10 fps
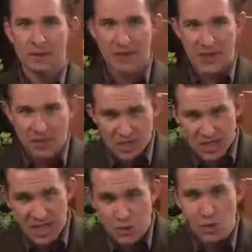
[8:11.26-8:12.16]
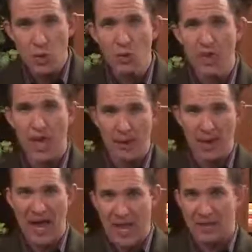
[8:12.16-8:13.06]
they'll stay true to that
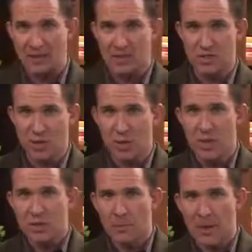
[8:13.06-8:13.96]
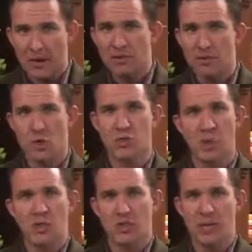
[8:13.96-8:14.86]
path. And so the parent's
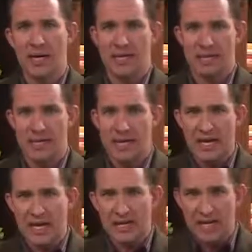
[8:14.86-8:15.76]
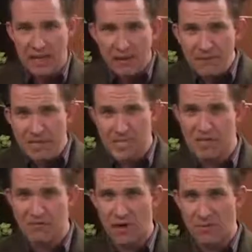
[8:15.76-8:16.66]
responsibility and the emphasis
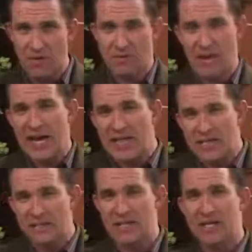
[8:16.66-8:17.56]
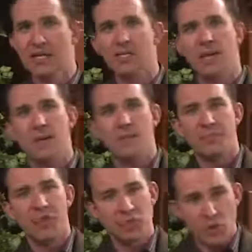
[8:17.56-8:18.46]
from this passage is
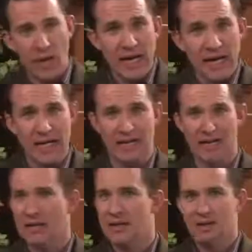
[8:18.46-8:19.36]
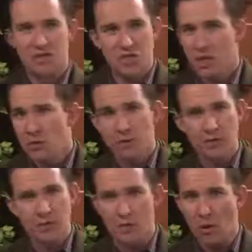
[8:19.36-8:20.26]
the training.
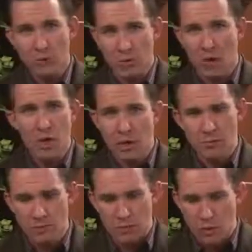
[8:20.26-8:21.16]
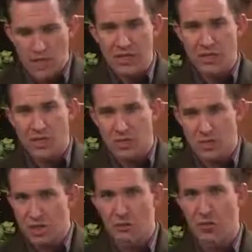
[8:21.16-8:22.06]
Children don't, good Christian
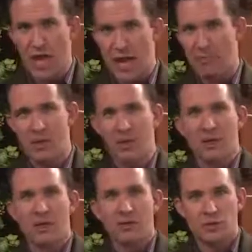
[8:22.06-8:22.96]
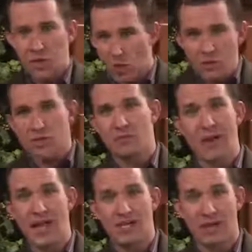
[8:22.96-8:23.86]
children happen, don't just
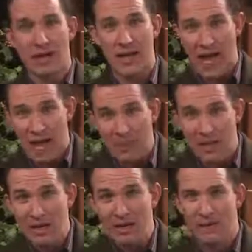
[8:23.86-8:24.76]
magically happen.